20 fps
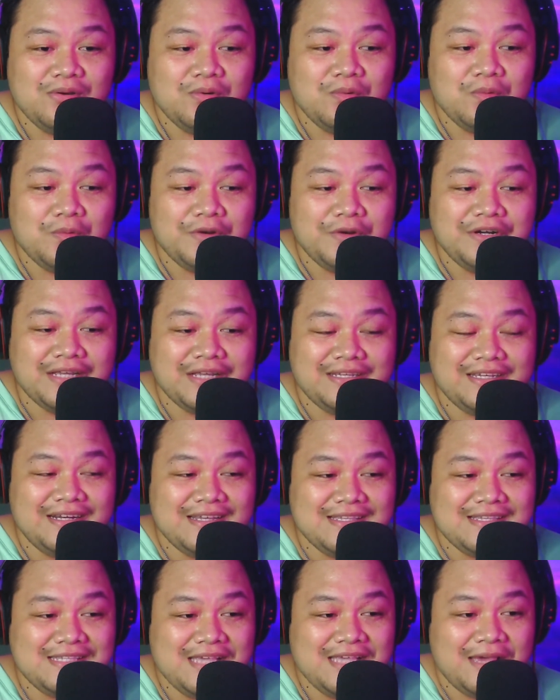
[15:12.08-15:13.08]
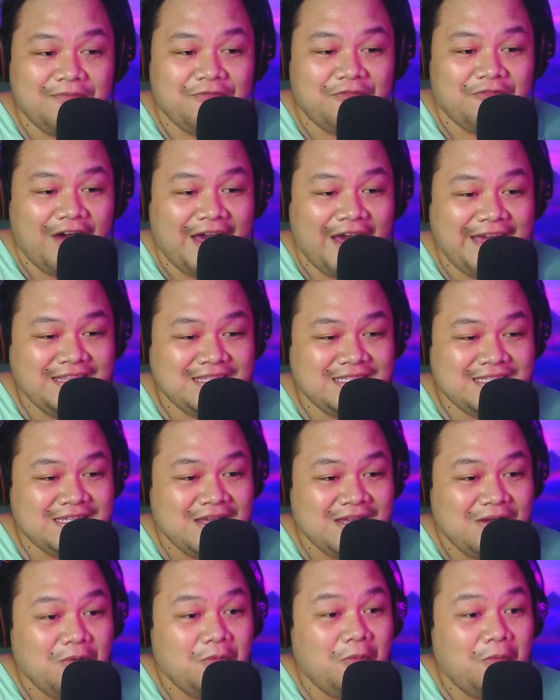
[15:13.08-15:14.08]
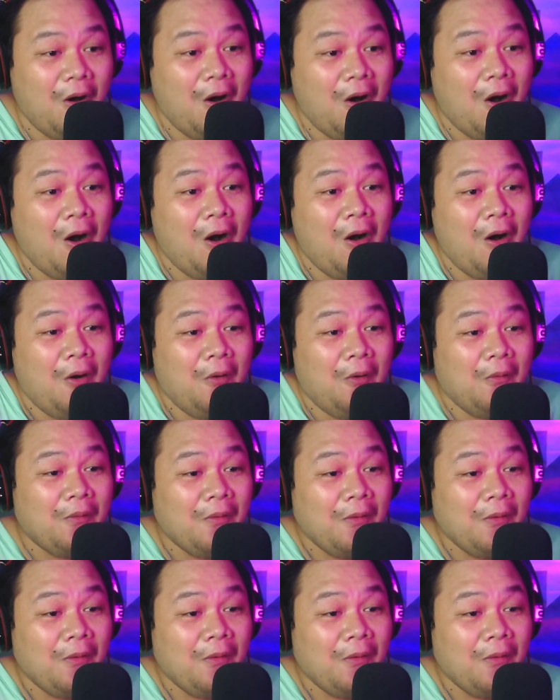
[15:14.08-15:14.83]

we're not gonna see him fight? Whoa!